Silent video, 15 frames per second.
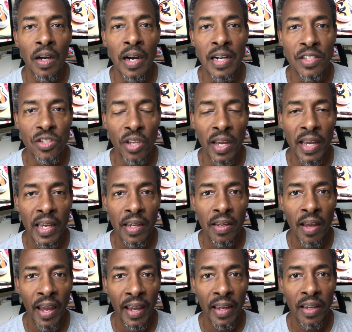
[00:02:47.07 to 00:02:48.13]
say,
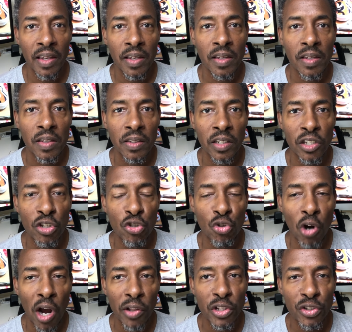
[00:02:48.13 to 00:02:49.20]
hey, can you
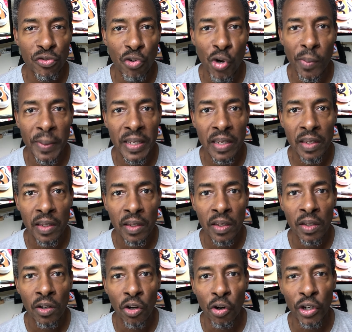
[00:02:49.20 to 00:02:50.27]
draw this for me?
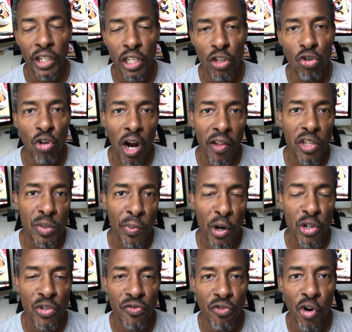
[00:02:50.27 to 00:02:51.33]
Or can you draw this
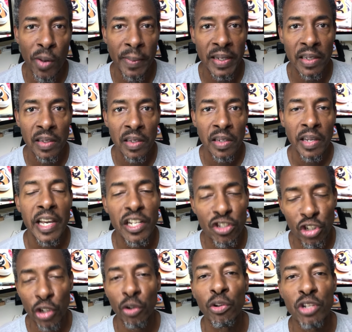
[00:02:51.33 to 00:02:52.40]
person for me? And
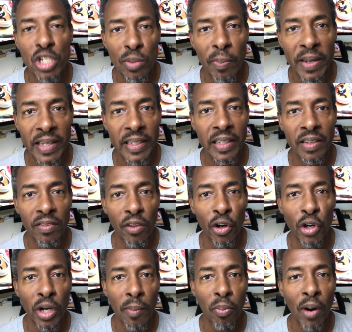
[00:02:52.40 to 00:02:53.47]
generally speaking, they're
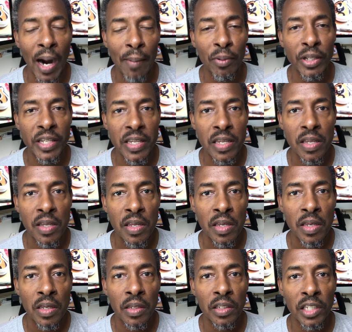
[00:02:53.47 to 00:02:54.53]
going to probably
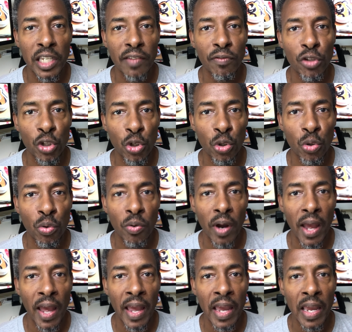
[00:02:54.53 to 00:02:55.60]
give you
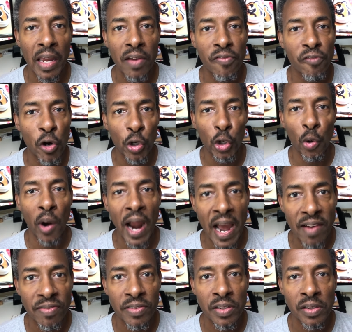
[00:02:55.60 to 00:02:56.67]
a
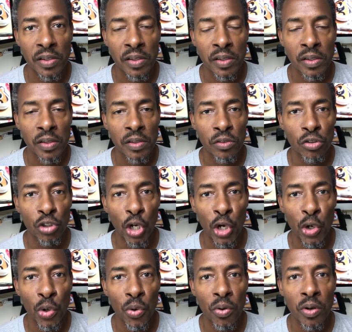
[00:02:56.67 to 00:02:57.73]
photograph.
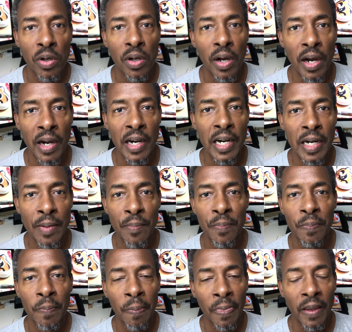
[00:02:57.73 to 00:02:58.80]
So
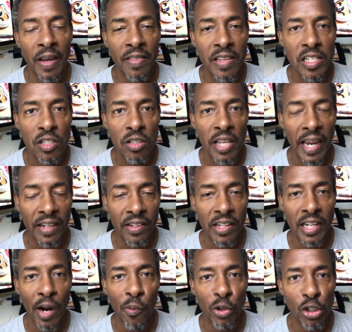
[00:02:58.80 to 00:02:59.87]
in this technique
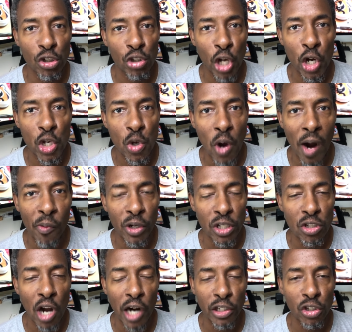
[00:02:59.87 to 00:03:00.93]
I want to
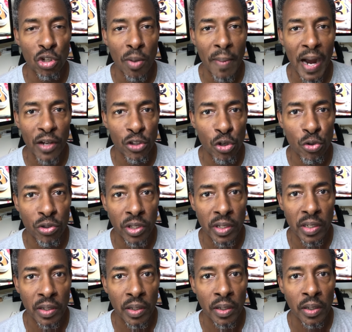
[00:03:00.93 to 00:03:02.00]
talk to you about
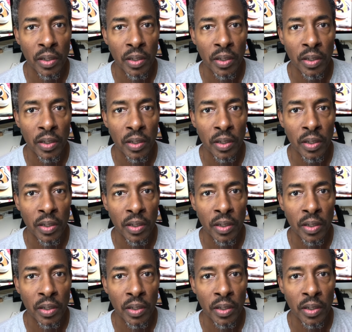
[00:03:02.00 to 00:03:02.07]
using